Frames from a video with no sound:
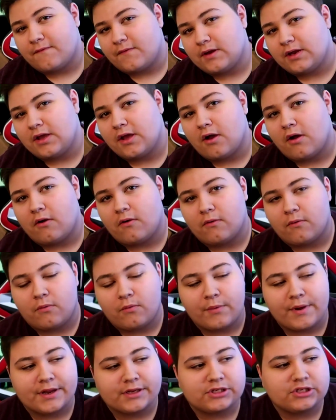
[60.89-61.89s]
video,
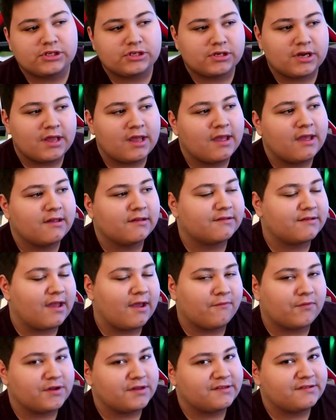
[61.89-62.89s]
which is
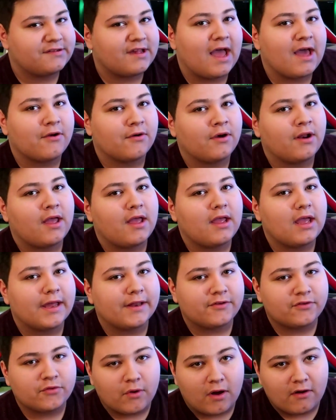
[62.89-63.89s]
every Saturday
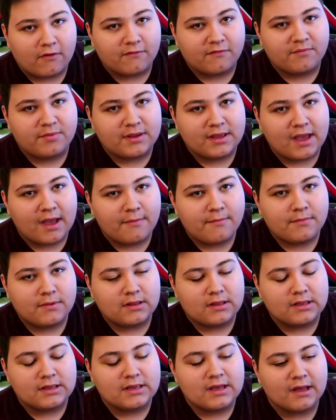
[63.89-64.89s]
at 12 p.m.
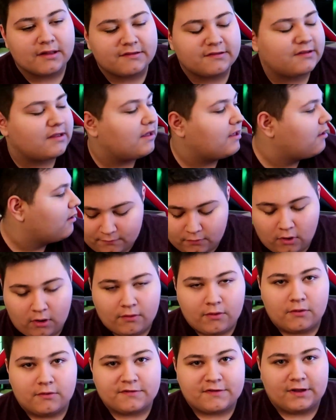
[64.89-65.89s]
EST. For all
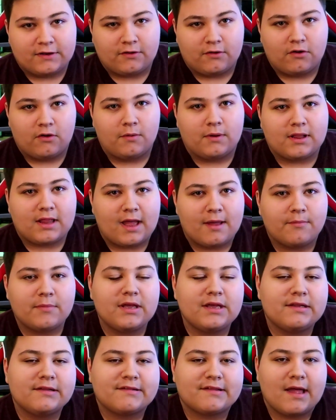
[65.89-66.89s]
those that don't know what that
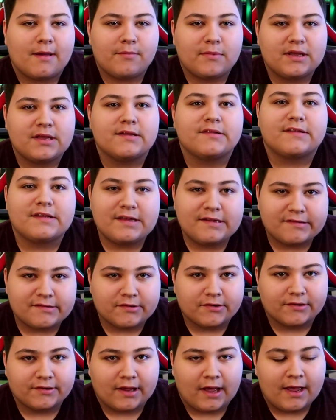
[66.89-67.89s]
means
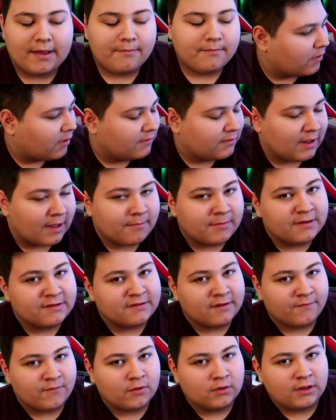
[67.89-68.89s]
Eastern Time. That means
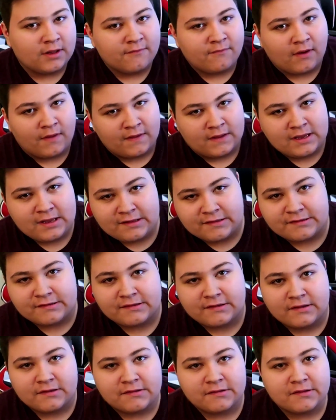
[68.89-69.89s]
if you live on the
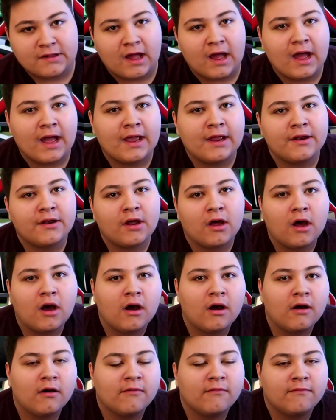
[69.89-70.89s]
east side
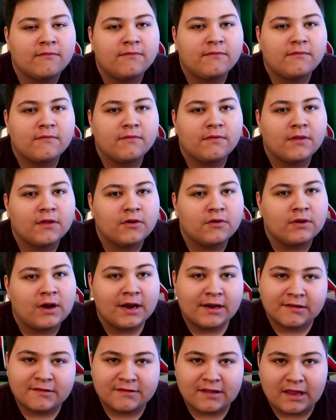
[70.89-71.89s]
of the
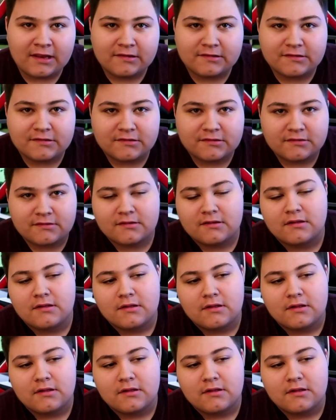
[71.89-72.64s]
United States,